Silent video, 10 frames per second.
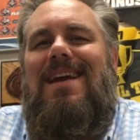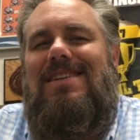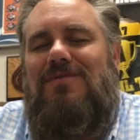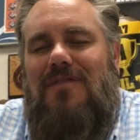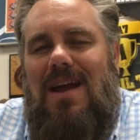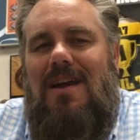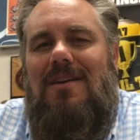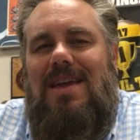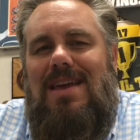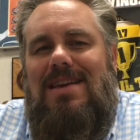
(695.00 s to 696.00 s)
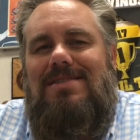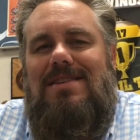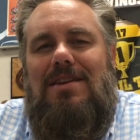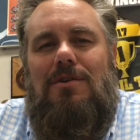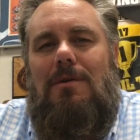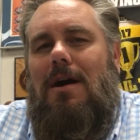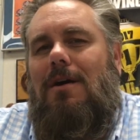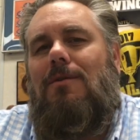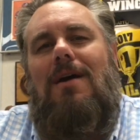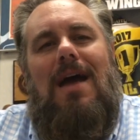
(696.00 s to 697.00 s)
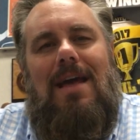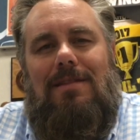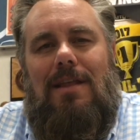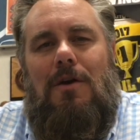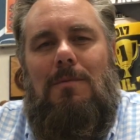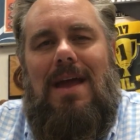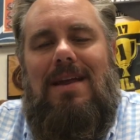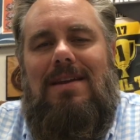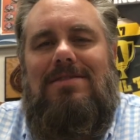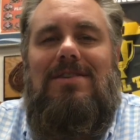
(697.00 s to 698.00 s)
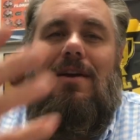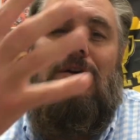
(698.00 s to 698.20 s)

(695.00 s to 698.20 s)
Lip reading: it's very easy to grow and low maintenance.